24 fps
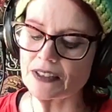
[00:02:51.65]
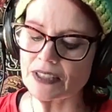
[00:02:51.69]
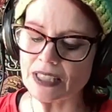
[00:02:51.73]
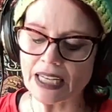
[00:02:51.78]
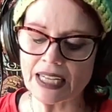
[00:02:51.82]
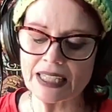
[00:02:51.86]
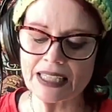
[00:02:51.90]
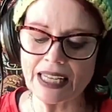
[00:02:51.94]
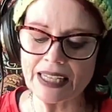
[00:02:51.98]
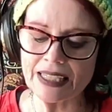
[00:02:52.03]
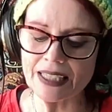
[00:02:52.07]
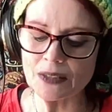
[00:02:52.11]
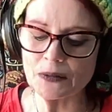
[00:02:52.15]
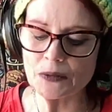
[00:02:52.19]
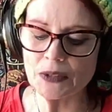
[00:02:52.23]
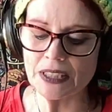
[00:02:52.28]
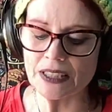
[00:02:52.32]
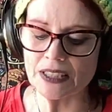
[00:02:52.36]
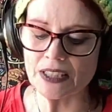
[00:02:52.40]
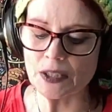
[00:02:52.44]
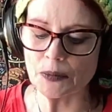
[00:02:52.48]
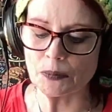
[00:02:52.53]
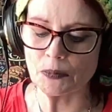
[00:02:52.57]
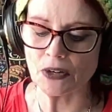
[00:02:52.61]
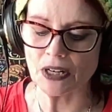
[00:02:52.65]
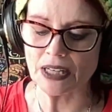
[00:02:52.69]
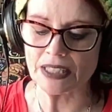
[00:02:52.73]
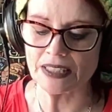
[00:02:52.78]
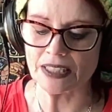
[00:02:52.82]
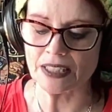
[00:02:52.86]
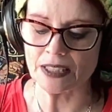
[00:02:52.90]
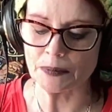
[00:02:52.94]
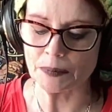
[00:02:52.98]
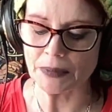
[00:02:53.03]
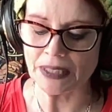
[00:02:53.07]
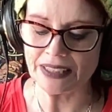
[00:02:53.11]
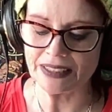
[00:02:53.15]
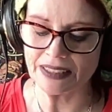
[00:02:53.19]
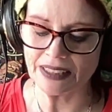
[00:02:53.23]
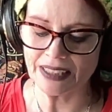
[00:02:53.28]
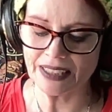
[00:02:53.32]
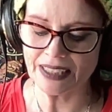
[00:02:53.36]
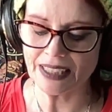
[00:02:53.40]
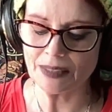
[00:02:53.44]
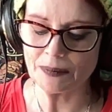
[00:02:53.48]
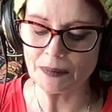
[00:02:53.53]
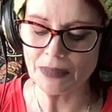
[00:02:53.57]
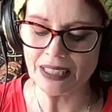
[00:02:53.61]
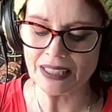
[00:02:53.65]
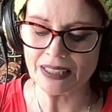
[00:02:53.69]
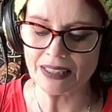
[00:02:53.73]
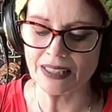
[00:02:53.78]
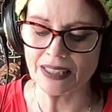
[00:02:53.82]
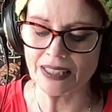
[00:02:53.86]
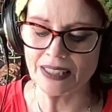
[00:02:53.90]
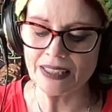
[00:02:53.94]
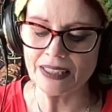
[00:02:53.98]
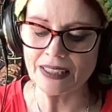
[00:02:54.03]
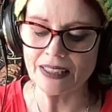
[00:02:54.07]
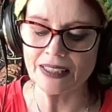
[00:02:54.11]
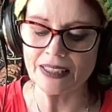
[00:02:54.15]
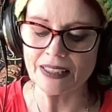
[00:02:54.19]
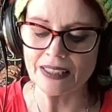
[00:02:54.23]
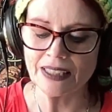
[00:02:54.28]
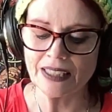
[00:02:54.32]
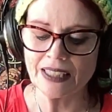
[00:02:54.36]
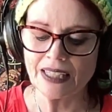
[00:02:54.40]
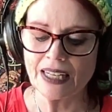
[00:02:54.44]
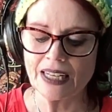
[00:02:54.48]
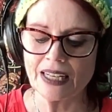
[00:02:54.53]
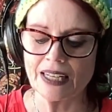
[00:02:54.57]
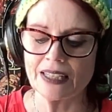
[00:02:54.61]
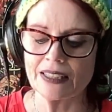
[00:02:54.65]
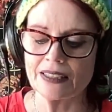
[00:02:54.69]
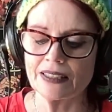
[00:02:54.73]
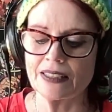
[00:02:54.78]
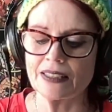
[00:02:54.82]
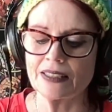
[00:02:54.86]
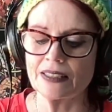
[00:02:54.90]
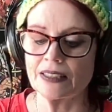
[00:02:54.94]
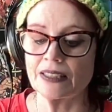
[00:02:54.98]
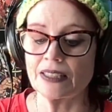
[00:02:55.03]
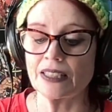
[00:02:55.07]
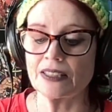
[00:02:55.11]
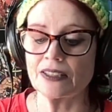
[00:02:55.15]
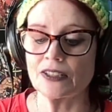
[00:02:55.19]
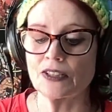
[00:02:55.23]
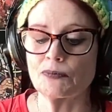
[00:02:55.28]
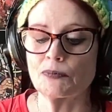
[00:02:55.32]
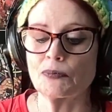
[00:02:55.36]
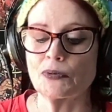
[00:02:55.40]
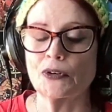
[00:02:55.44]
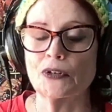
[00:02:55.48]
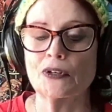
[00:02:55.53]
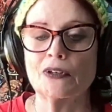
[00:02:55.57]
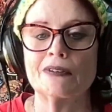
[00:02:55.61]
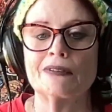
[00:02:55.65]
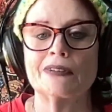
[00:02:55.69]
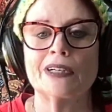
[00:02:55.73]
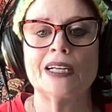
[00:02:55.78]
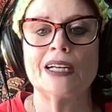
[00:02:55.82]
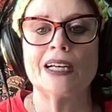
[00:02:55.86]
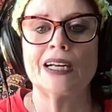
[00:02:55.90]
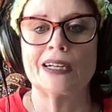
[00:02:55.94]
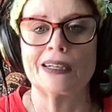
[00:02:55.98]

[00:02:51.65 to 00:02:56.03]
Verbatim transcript: I like it when it surprises me. Like I might think that, does that prove,